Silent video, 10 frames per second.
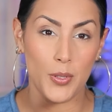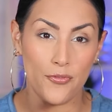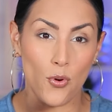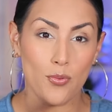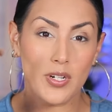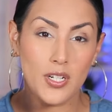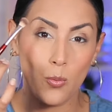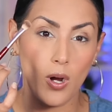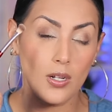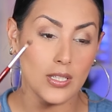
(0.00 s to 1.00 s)
Before
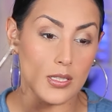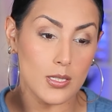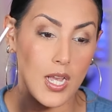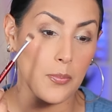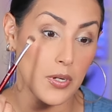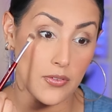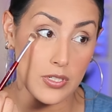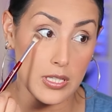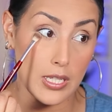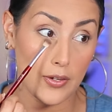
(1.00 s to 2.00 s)
running wild at the top,
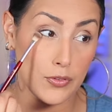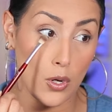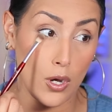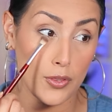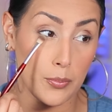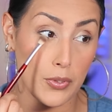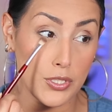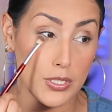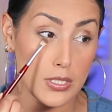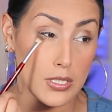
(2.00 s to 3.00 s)
whatever's left on the
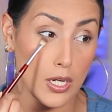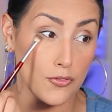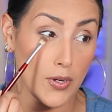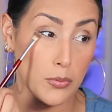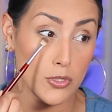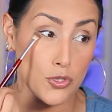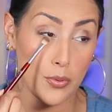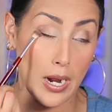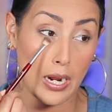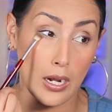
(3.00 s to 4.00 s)
brush itself, I will
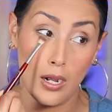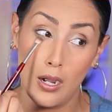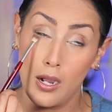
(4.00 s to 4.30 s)
drag